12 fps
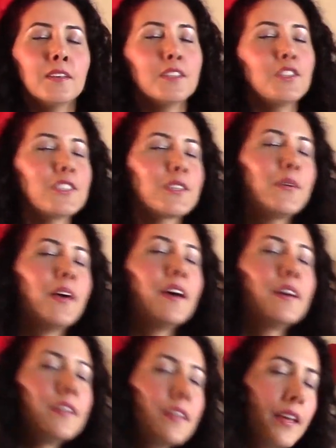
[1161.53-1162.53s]
Just go
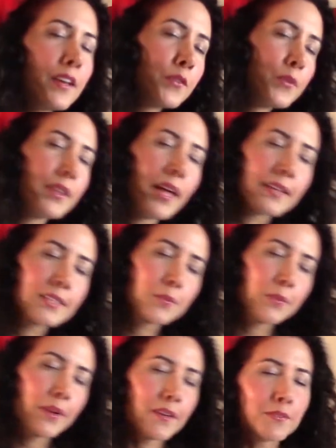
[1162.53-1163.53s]
ahead and relax
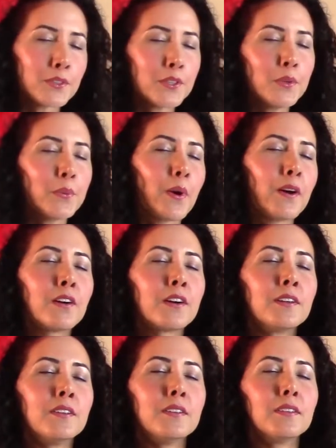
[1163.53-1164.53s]
wherever you are.